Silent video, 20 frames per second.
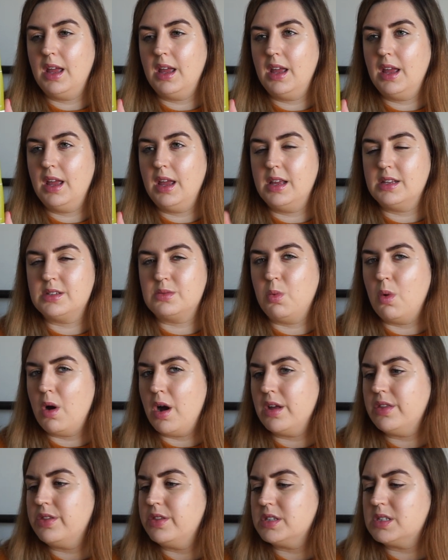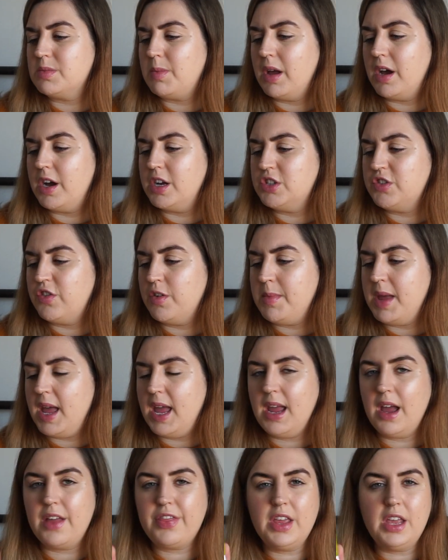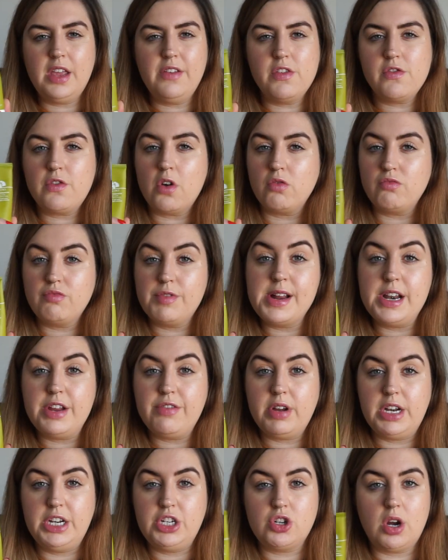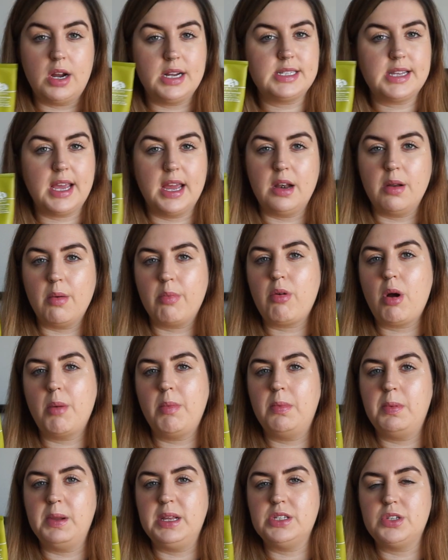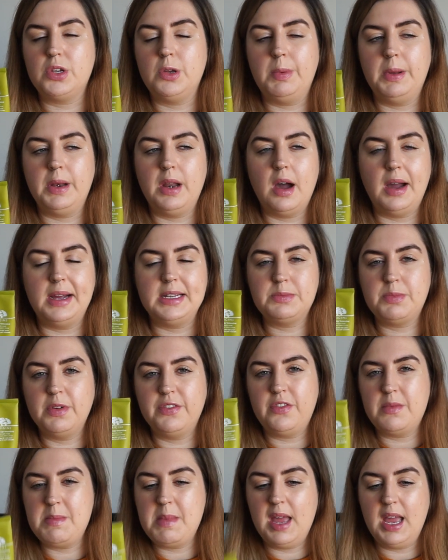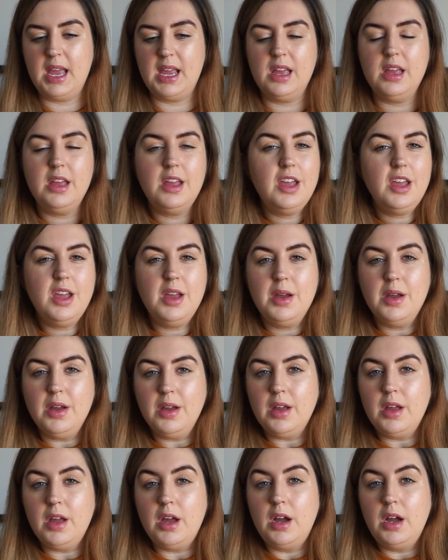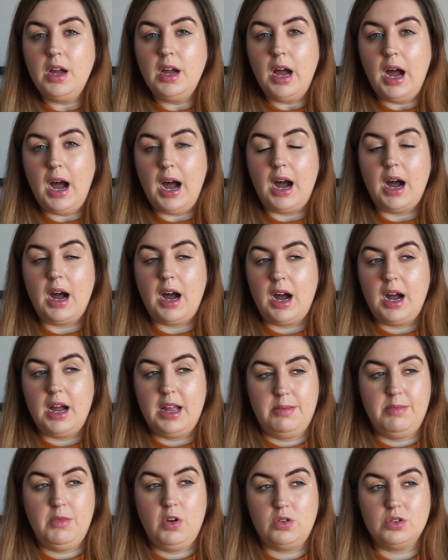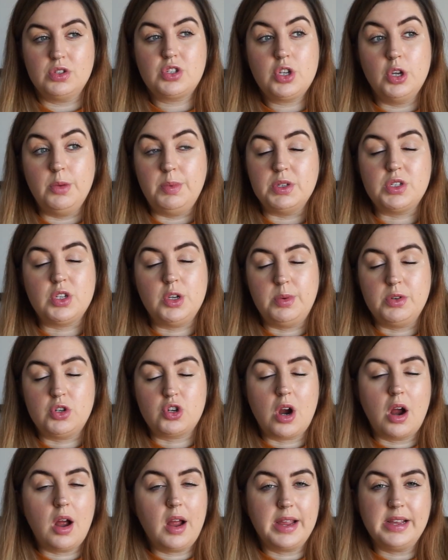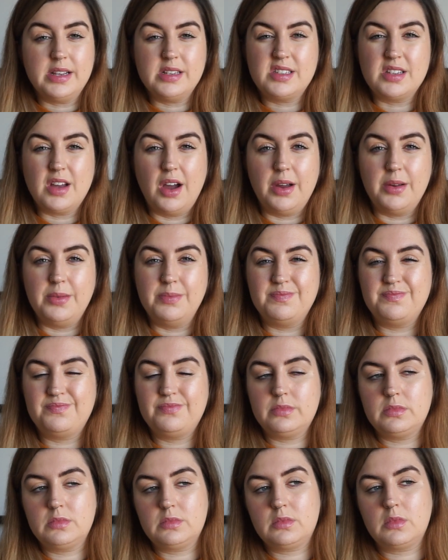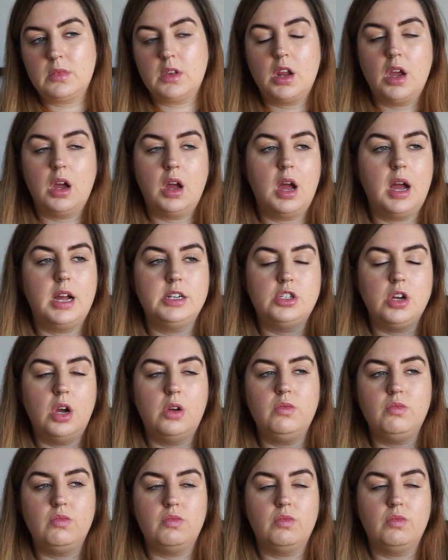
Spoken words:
it's worth the splurge for me. I think if you've got really, really dry skin, probably super nice, but for me, I'm not super dry, so I don't